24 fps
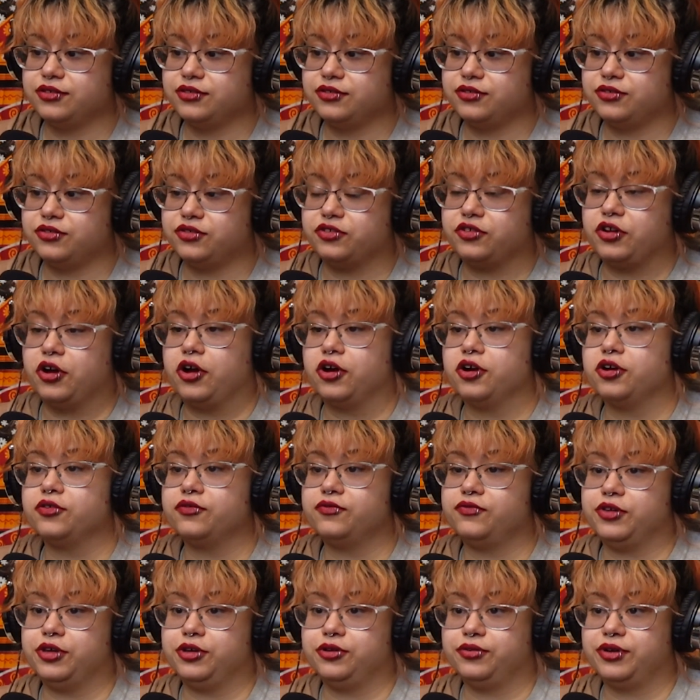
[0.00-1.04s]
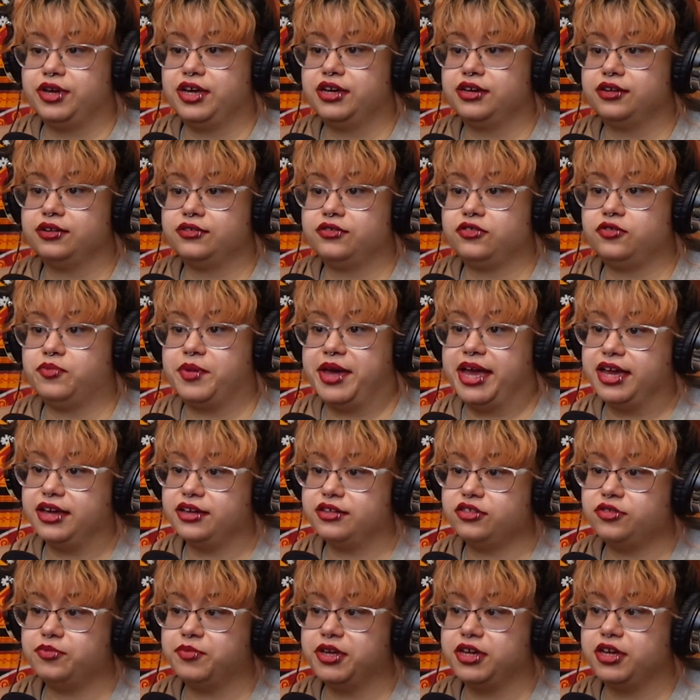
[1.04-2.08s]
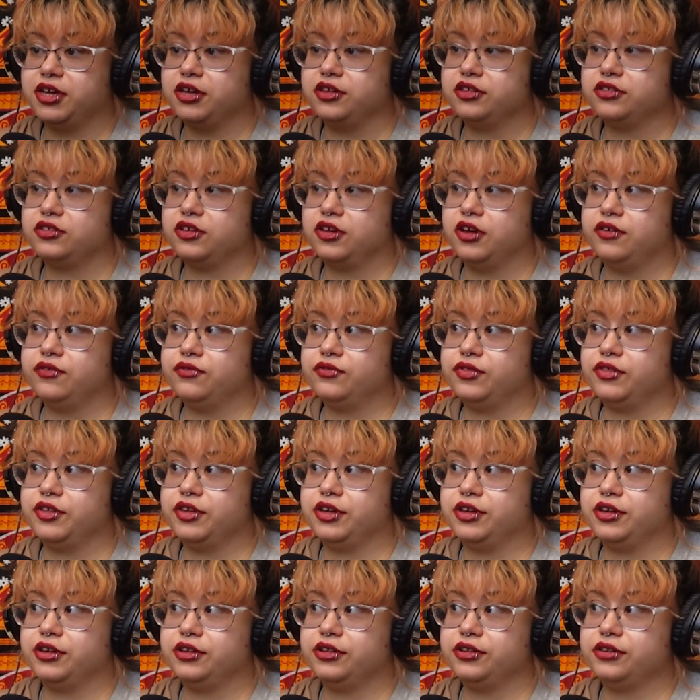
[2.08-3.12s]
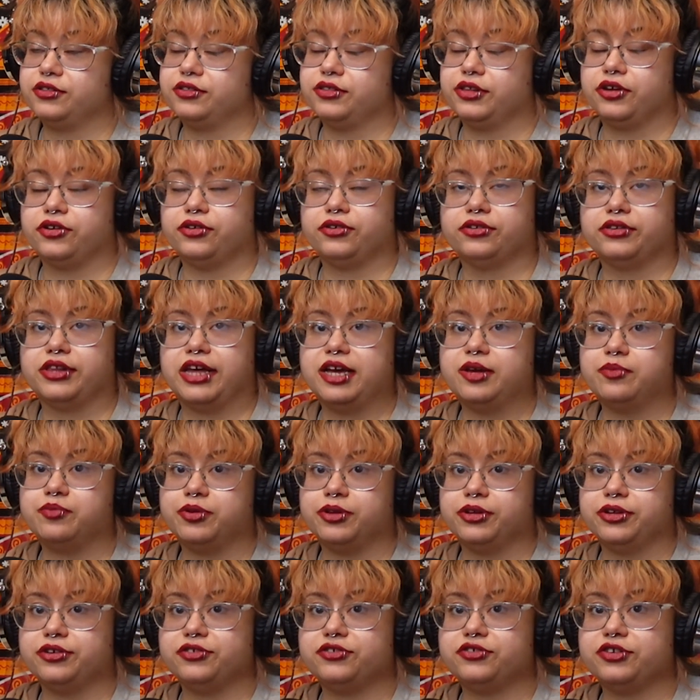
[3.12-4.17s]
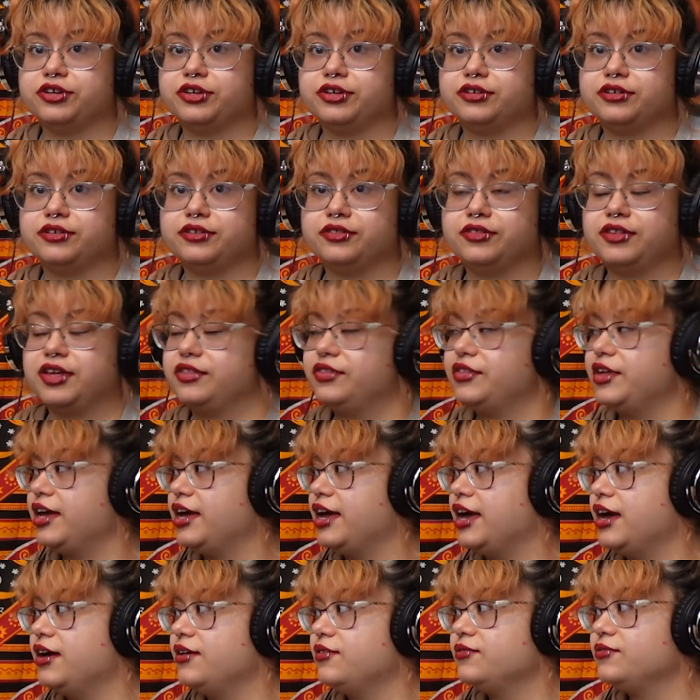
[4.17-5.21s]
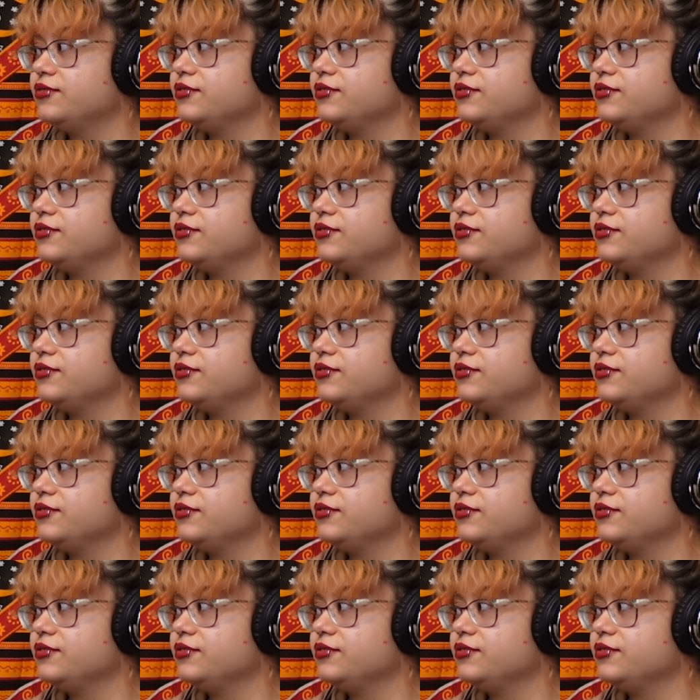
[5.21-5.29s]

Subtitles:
star viewing space because of the little light pollution that they have.